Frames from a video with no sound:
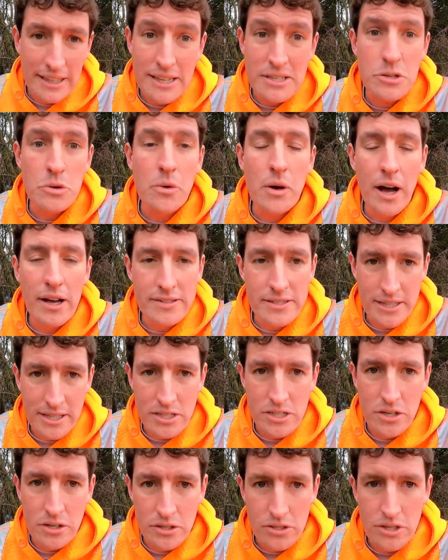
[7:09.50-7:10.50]
there's all kinds of
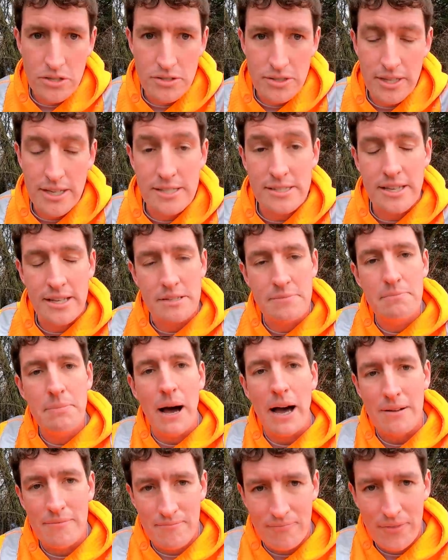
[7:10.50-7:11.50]
things you can do to these things.
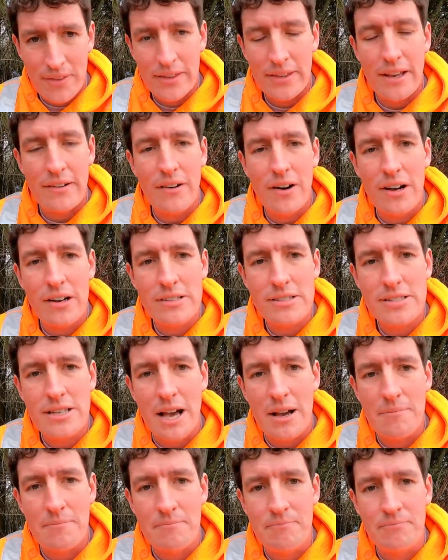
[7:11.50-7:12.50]
But there are
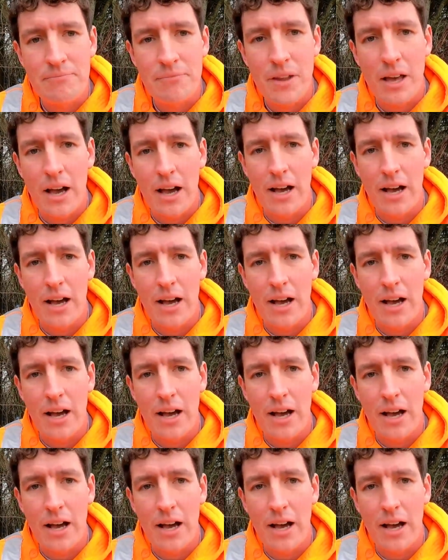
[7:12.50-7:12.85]
some